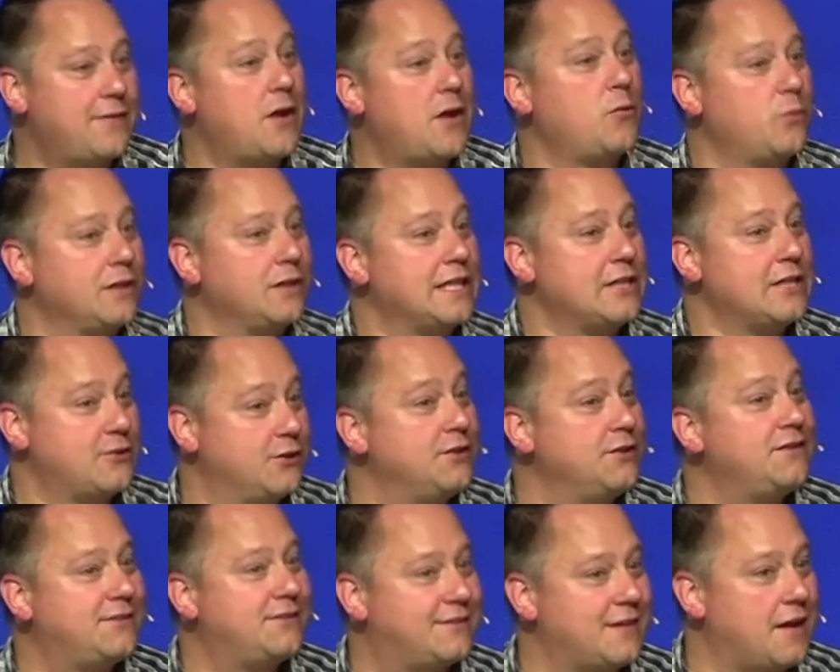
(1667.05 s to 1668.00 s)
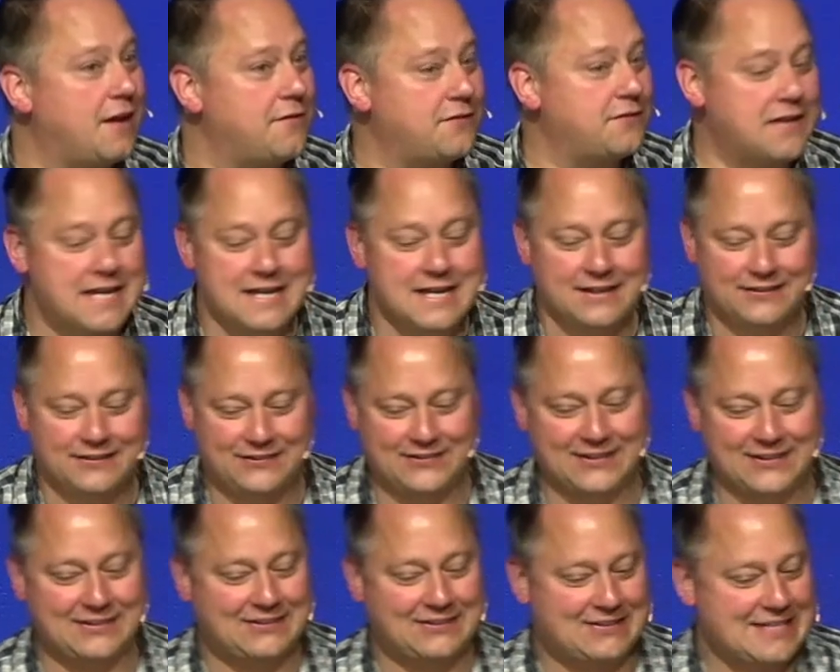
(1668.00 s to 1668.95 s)
that really good stuff,
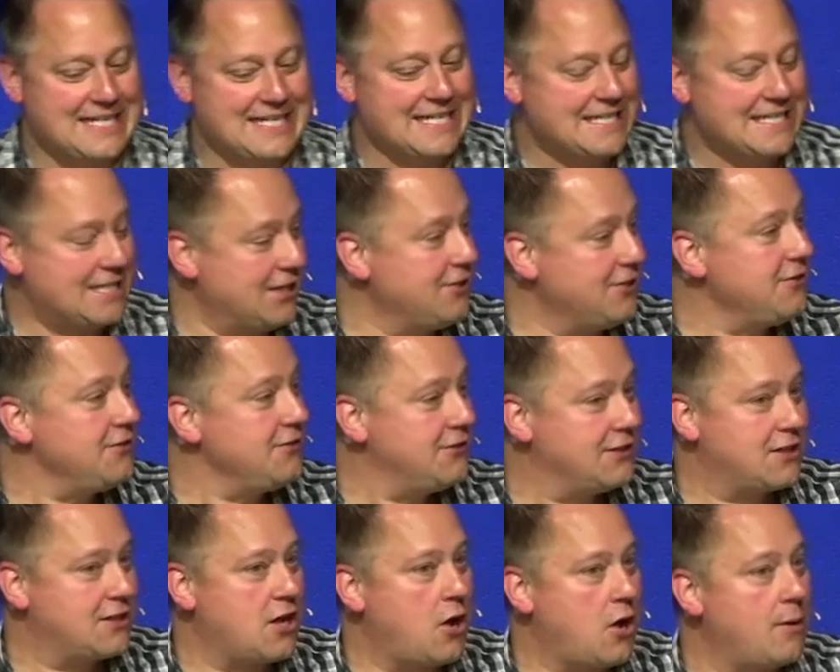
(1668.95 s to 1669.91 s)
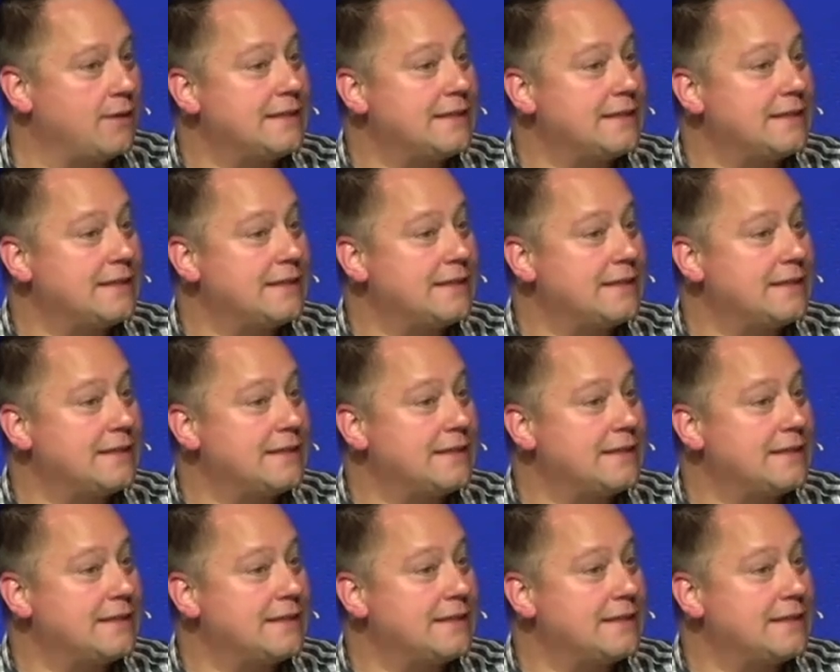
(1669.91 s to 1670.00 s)
16 years ago?